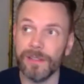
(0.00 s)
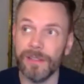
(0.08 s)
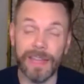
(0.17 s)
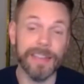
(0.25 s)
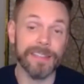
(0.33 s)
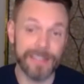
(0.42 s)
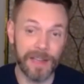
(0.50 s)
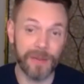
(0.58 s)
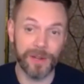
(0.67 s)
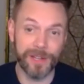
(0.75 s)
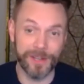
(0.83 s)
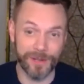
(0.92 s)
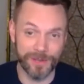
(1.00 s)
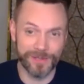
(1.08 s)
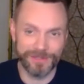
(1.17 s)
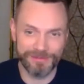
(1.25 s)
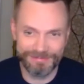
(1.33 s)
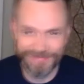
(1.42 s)
That is how it
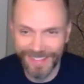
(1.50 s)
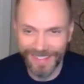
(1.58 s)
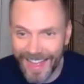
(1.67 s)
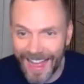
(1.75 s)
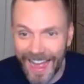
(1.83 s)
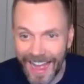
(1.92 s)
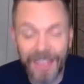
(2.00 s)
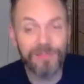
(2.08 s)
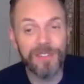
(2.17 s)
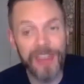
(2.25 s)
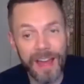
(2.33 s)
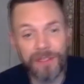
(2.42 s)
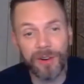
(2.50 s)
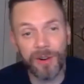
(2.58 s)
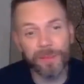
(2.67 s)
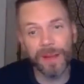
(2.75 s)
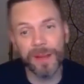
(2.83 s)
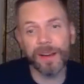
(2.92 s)
goes. Okay. I have
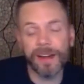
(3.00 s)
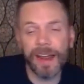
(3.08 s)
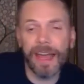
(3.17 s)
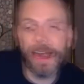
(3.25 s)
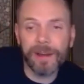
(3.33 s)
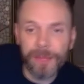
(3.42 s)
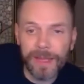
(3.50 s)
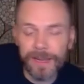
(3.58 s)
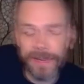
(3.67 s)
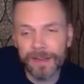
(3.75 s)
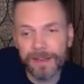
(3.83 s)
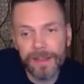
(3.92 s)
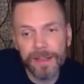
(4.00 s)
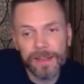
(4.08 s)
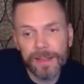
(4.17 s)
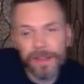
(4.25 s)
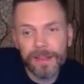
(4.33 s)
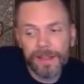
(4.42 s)
never been on an animated
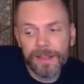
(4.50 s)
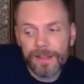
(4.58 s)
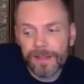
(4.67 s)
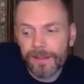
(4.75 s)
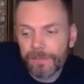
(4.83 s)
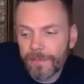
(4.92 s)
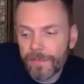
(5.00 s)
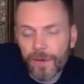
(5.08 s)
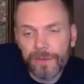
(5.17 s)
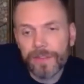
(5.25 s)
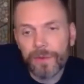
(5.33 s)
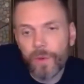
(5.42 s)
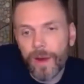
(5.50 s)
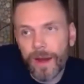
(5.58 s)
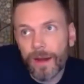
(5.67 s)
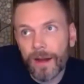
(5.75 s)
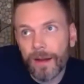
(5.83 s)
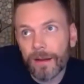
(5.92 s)
movie
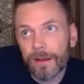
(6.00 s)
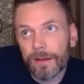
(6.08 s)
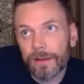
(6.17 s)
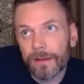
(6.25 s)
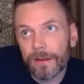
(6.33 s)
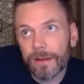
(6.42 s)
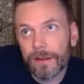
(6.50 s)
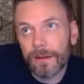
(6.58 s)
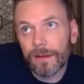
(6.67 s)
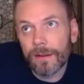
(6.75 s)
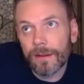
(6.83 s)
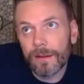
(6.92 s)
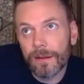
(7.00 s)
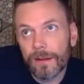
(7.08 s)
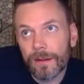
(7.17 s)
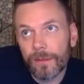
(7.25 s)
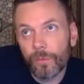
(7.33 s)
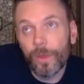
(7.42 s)
where
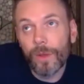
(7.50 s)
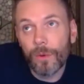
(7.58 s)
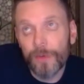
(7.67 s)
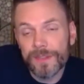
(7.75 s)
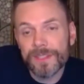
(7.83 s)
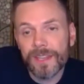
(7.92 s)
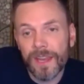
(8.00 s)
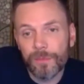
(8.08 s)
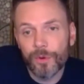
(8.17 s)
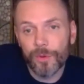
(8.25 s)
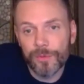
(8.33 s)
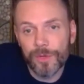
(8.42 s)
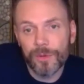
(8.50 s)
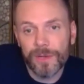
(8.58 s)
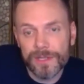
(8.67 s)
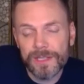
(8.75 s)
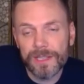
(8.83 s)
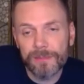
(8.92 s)
we were in the same room
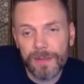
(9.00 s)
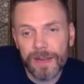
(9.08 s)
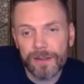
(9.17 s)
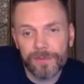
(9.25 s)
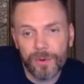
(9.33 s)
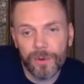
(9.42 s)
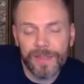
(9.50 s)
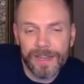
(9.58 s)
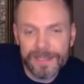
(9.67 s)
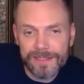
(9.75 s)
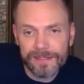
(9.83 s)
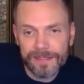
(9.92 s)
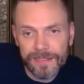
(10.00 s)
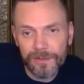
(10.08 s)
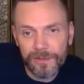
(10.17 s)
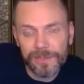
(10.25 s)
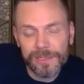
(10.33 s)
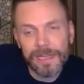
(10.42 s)
doing a scene back and forth. That has
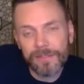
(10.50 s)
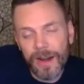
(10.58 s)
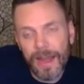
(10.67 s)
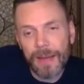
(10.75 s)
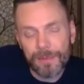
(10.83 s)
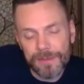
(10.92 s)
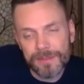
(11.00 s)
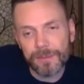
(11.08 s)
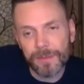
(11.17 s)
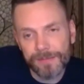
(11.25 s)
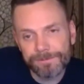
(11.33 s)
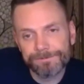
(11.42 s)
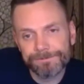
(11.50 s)
literally never happened to me.